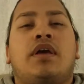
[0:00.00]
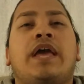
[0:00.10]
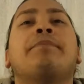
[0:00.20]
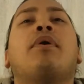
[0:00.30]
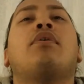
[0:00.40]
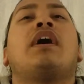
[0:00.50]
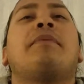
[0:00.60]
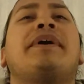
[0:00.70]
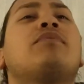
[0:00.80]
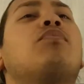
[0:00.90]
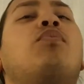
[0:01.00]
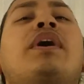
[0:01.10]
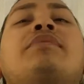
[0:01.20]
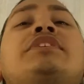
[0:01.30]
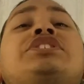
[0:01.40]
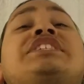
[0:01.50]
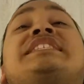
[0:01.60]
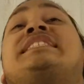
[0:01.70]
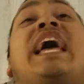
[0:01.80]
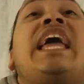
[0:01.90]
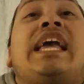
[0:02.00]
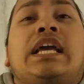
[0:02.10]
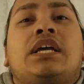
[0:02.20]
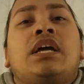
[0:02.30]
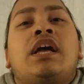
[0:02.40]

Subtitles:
8 ball. And I'm like, what was she saying?